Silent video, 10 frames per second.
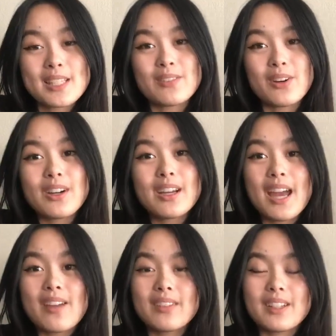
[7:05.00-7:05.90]
our
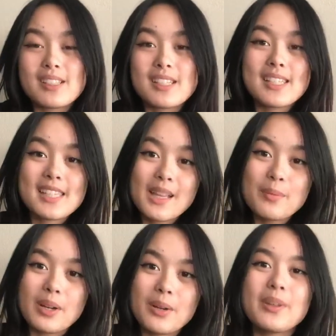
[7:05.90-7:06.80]
Cavaliers could
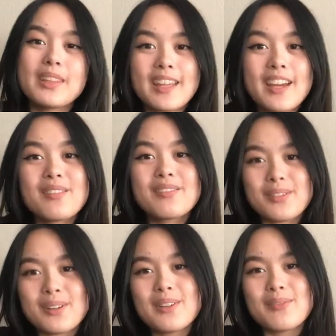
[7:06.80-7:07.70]
celebrate with their
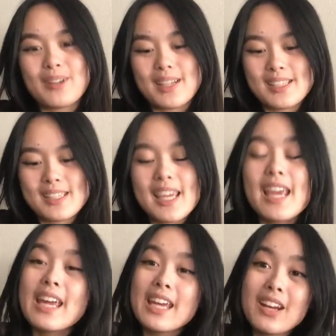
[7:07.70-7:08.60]
furry friends.
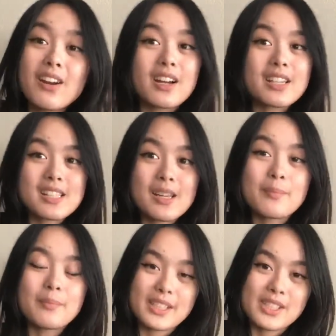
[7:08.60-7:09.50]
Here are some
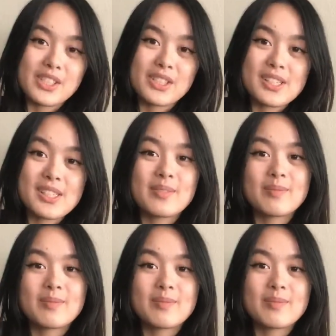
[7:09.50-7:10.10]
pictures.